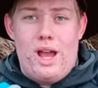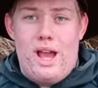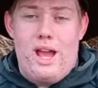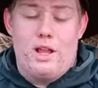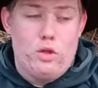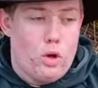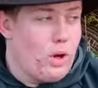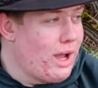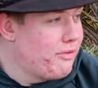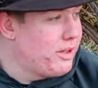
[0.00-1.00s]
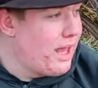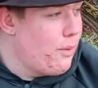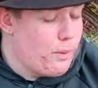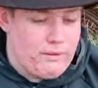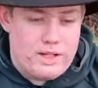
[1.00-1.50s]
and not have to
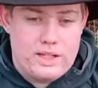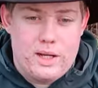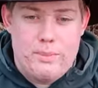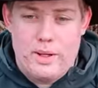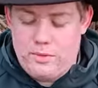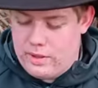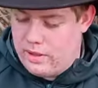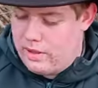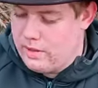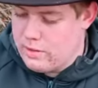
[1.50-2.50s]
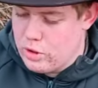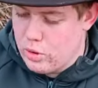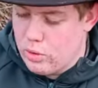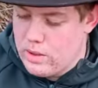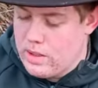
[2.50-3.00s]
get worried about, you
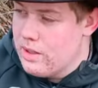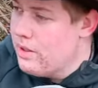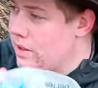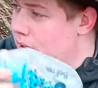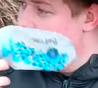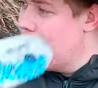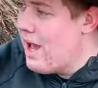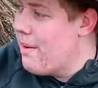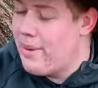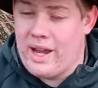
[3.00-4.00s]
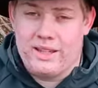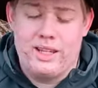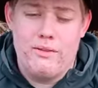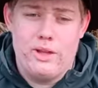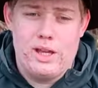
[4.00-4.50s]
know,
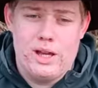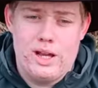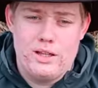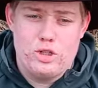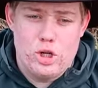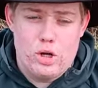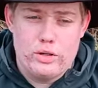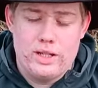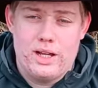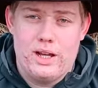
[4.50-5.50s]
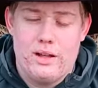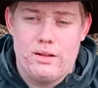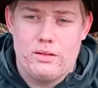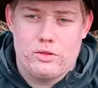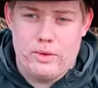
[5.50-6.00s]
bacteria, giardia,
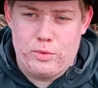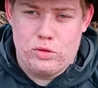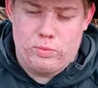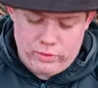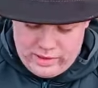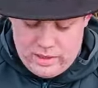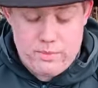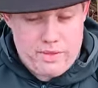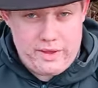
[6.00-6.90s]
cryptosporidium,